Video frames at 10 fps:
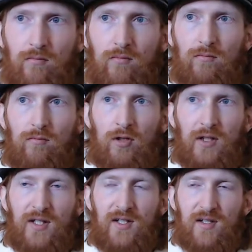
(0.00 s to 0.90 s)

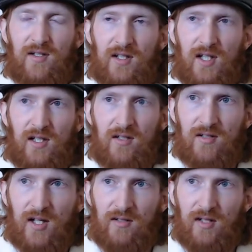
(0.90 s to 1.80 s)
releases things
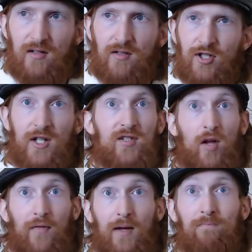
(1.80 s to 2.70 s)
and then shits on
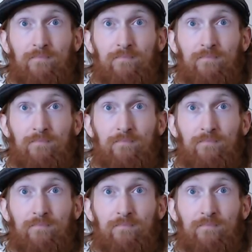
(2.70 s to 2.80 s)
them.